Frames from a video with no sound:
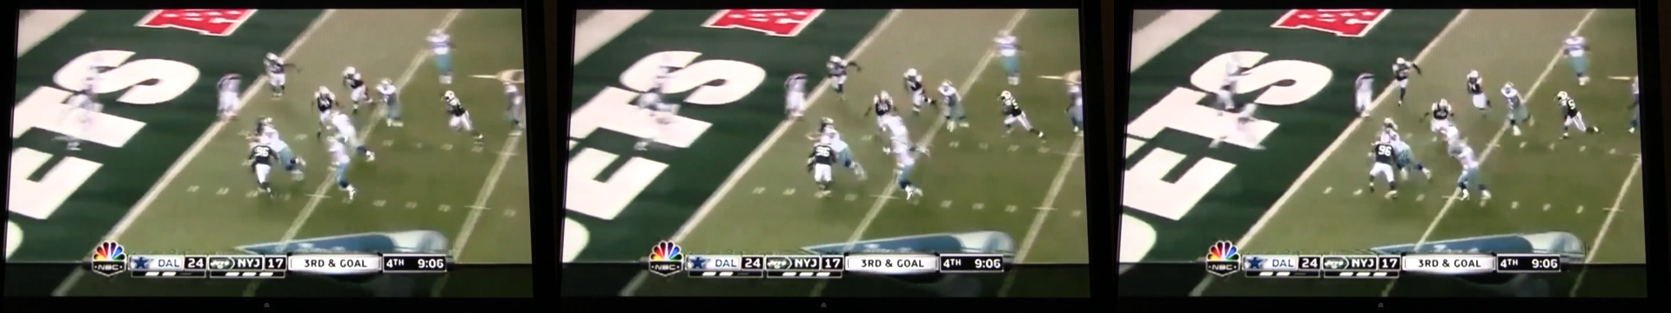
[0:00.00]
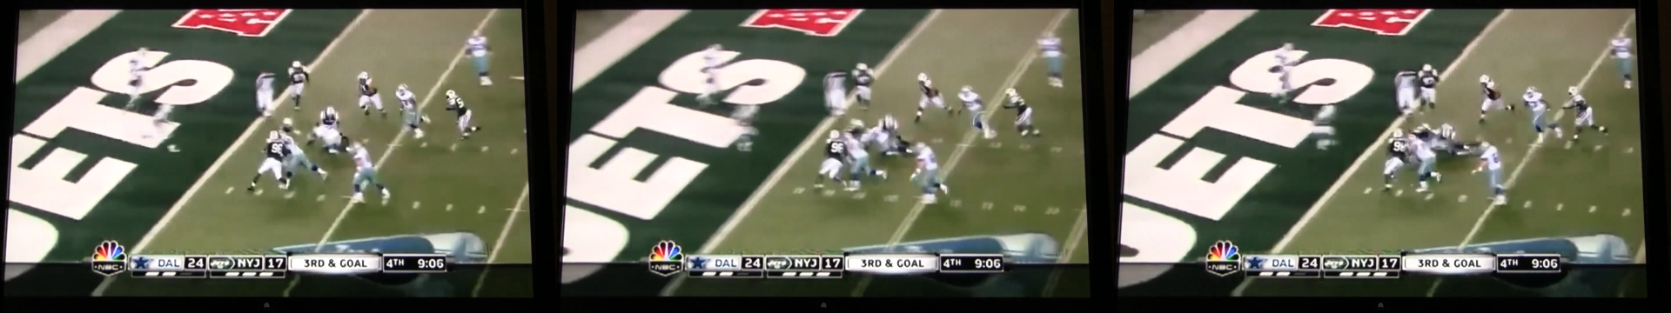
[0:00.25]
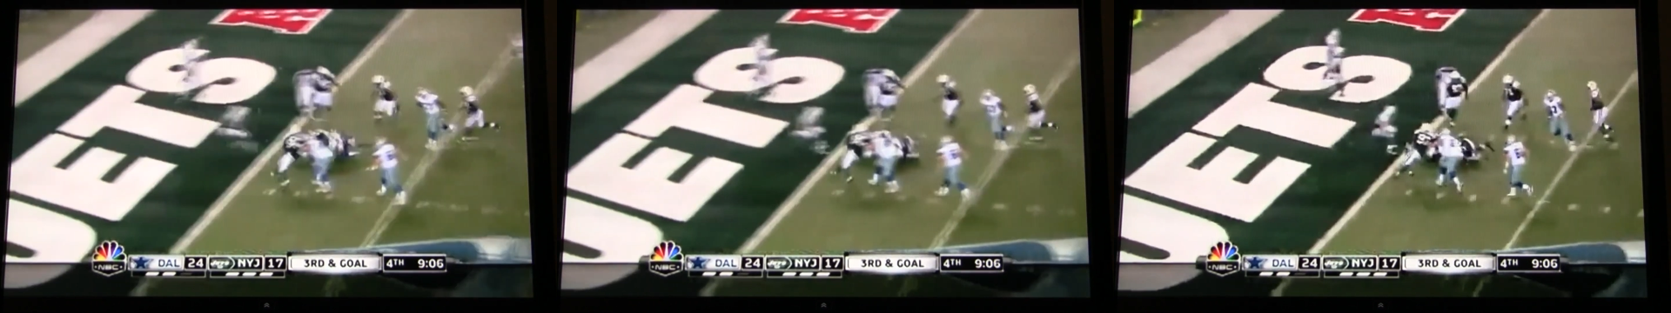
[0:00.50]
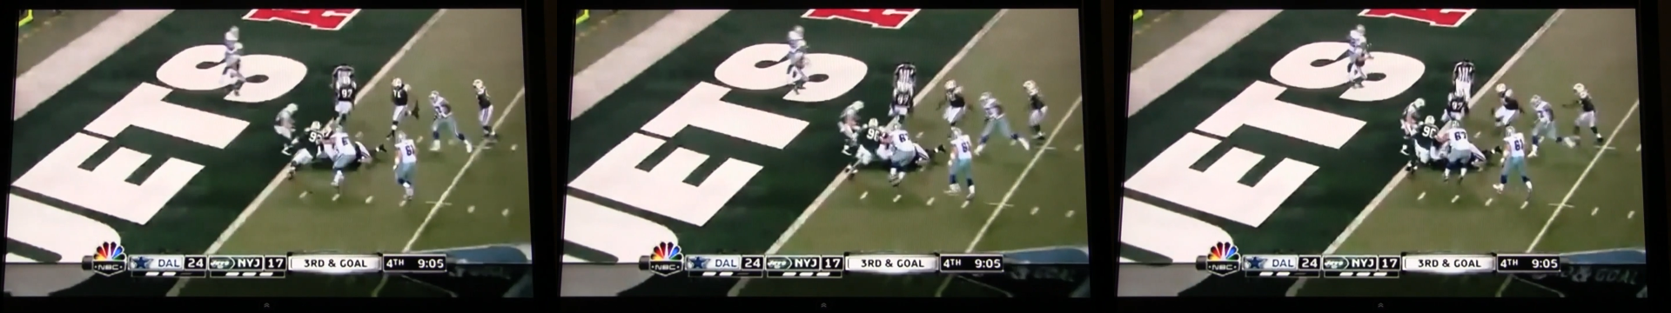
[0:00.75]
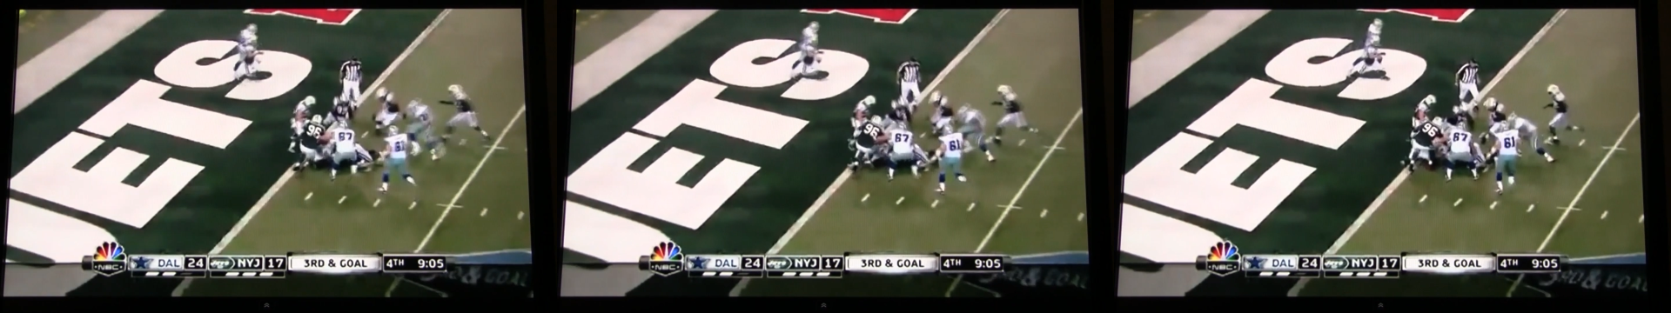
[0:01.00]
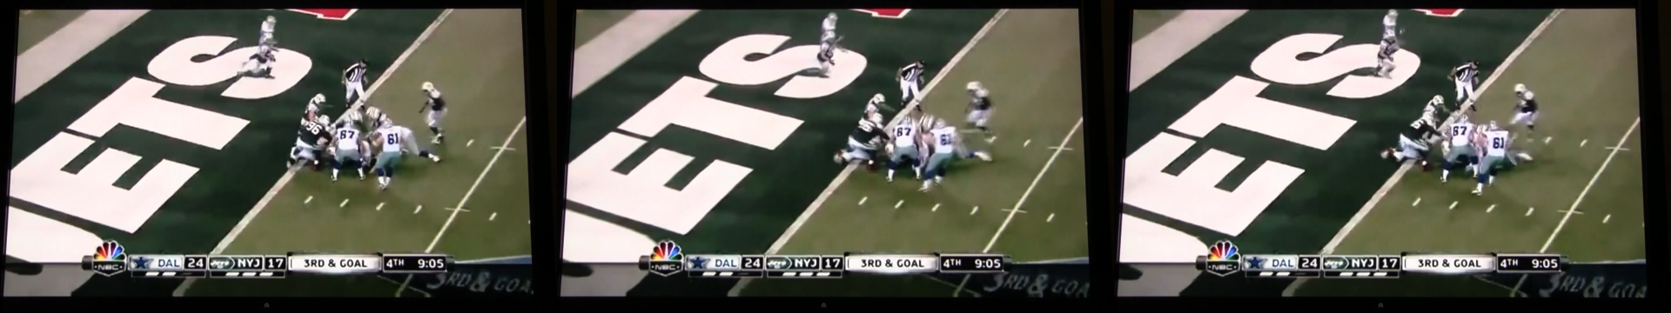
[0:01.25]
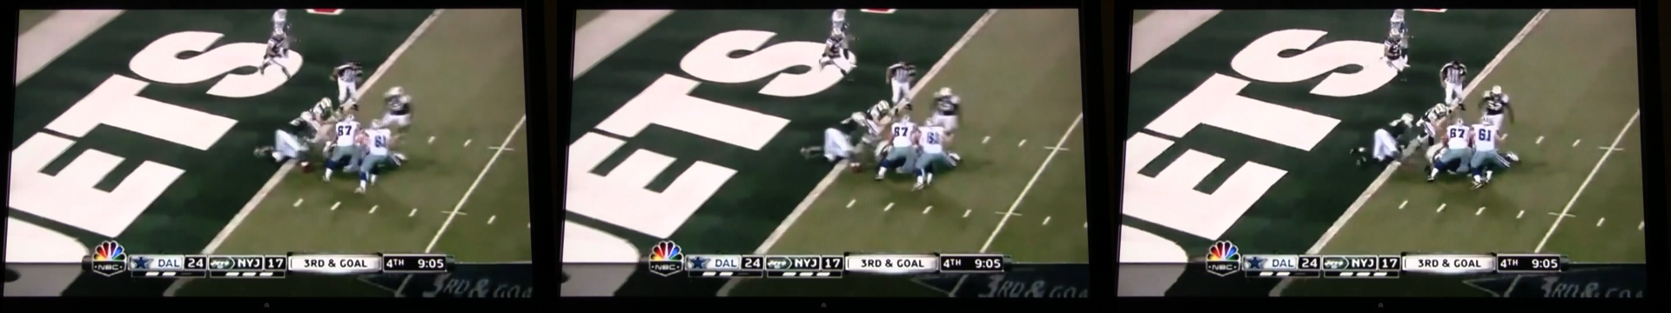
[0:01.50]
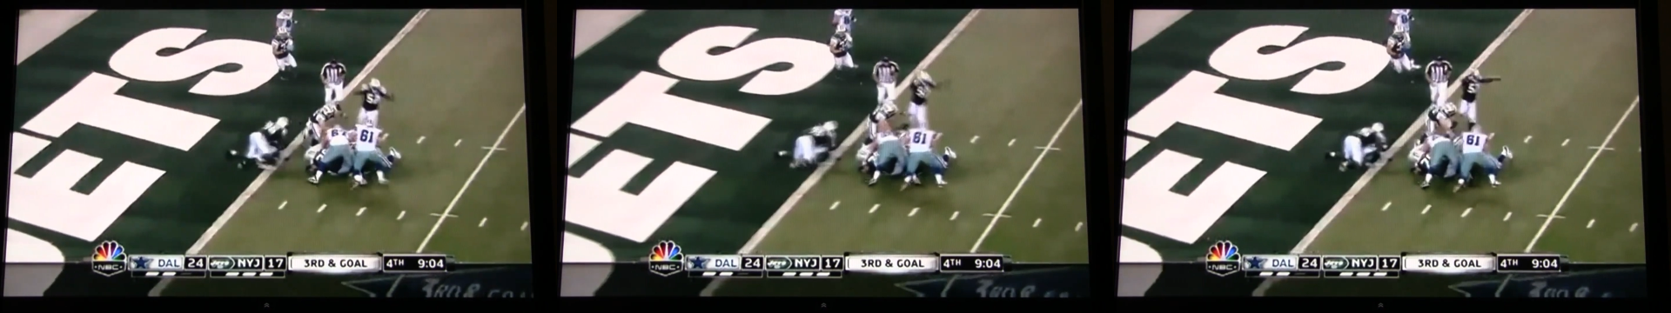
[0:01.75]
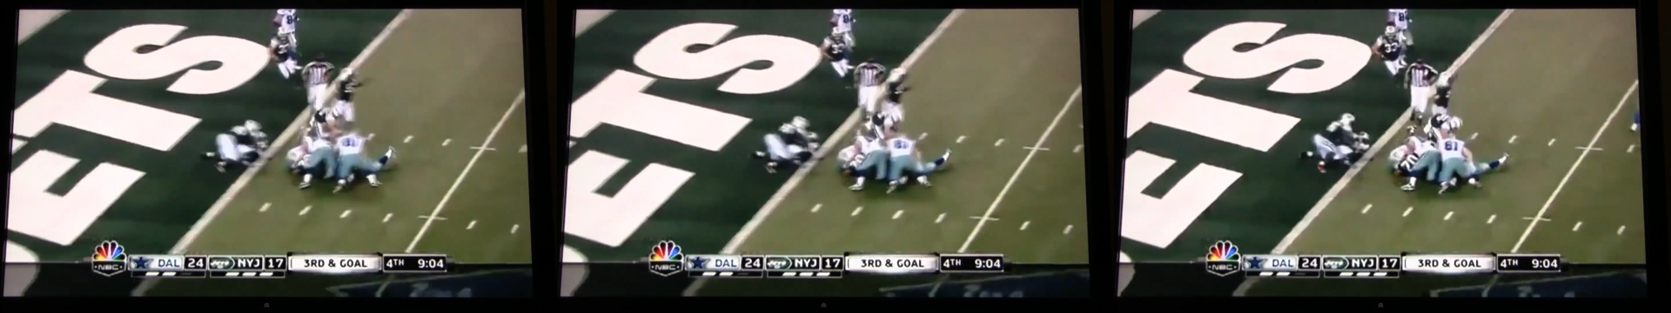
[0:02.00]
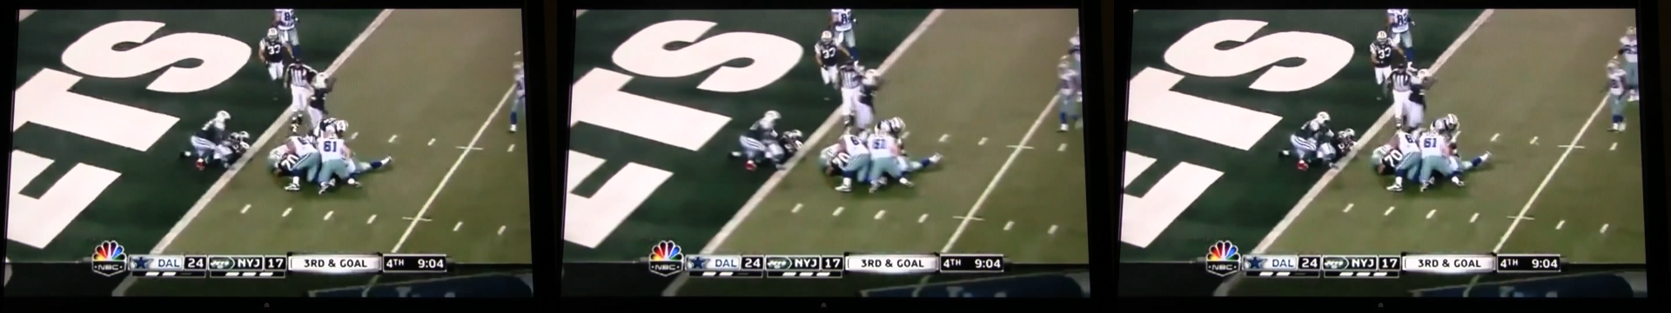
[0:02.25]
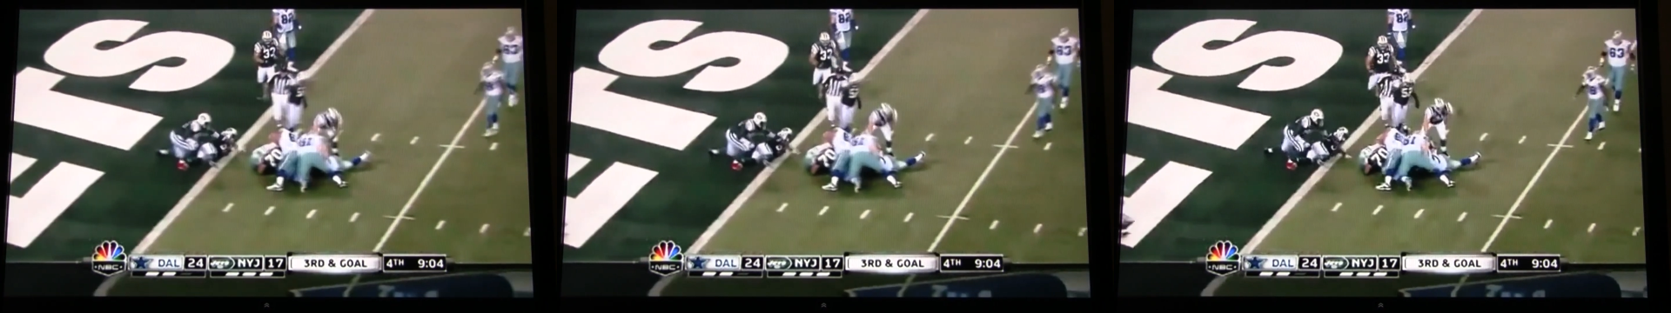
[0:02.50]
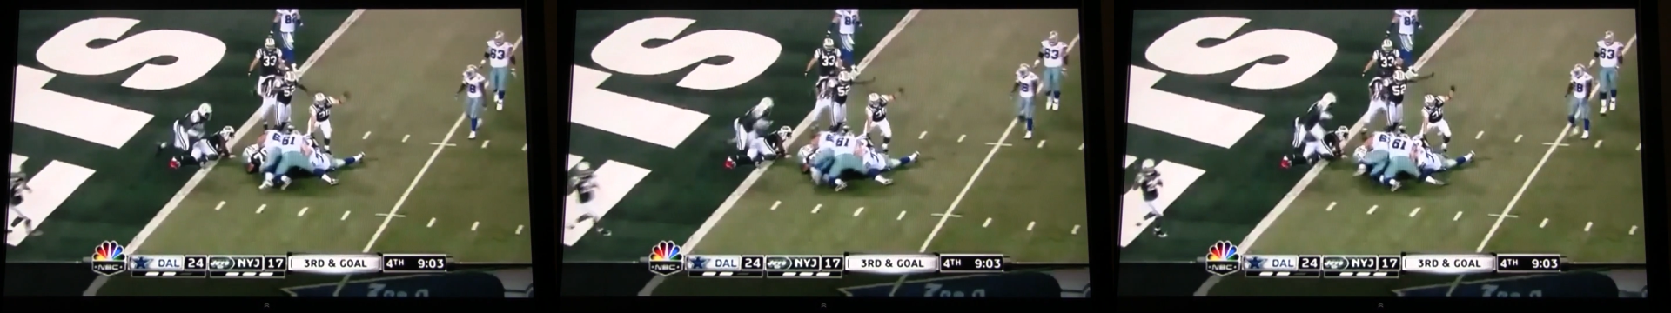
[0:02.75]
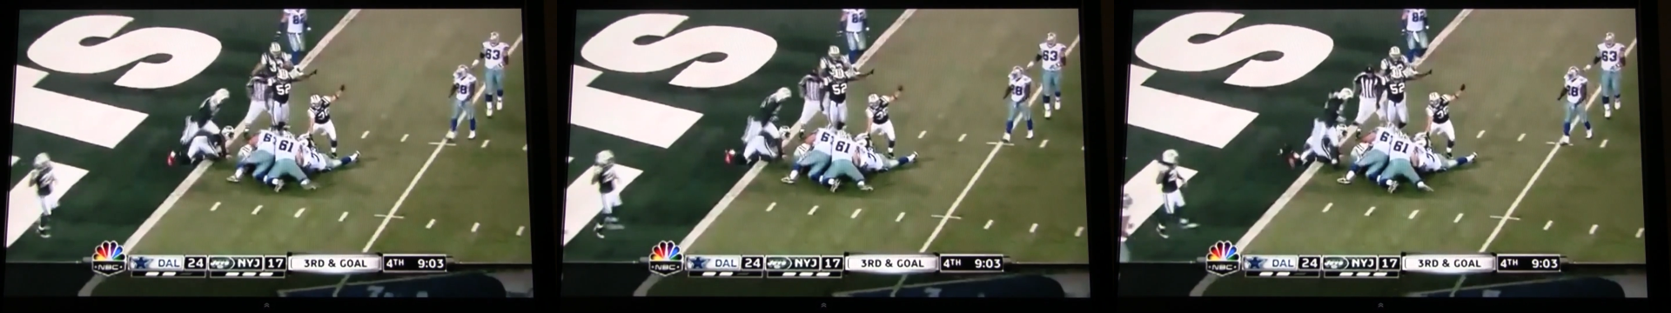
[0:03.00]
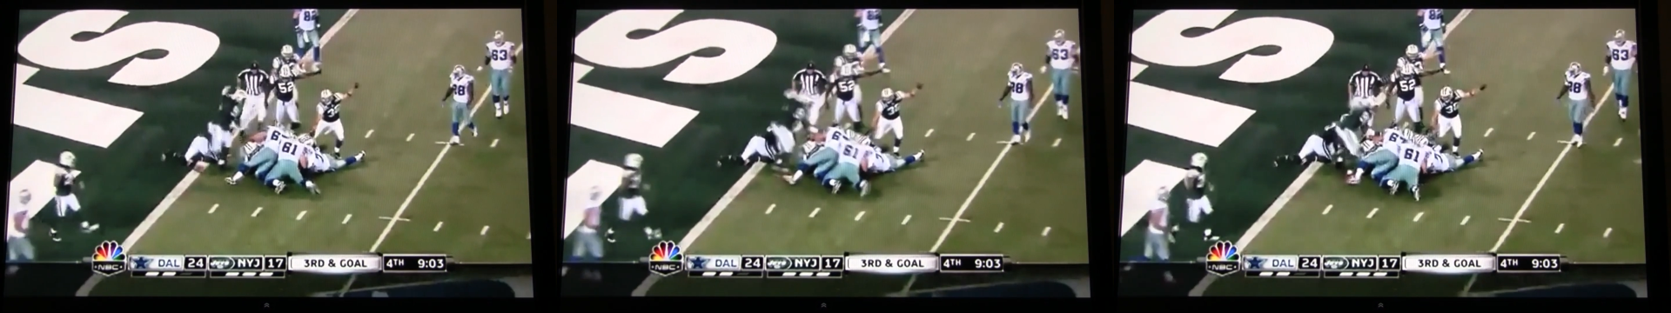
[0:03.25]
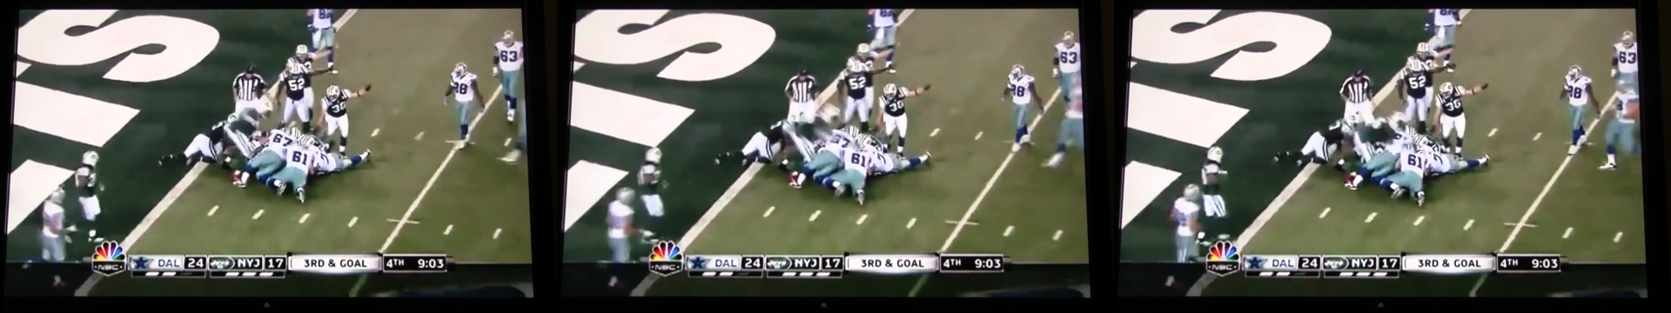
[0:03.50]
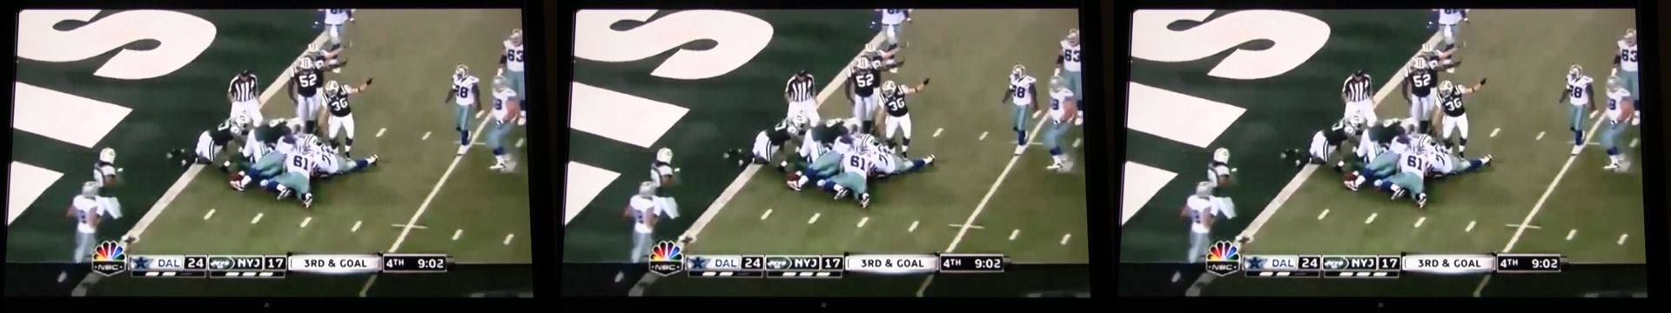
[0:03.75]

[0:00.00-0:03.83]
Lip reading: (no speaker visible)